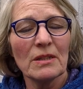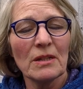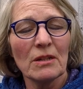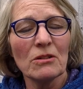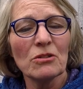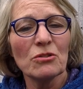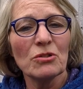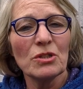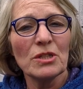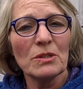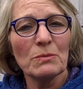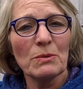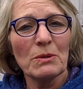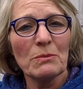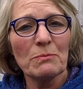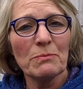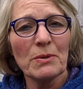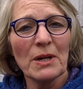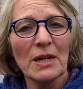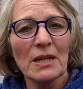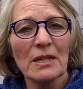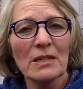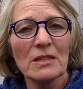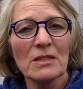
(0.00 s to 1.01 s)
countries
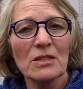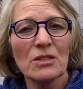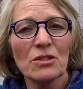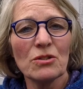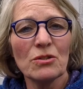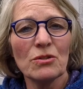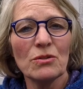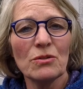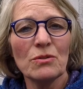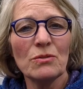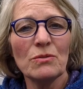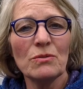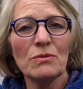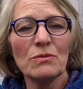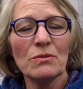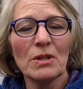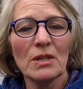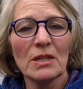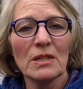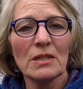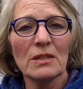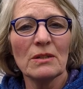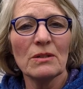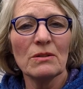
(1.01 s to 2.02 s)
went back
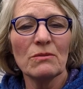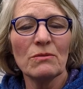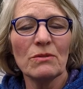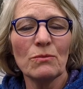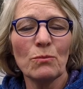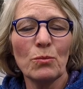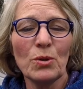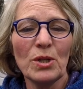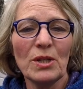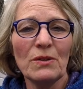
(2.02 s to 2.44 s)
to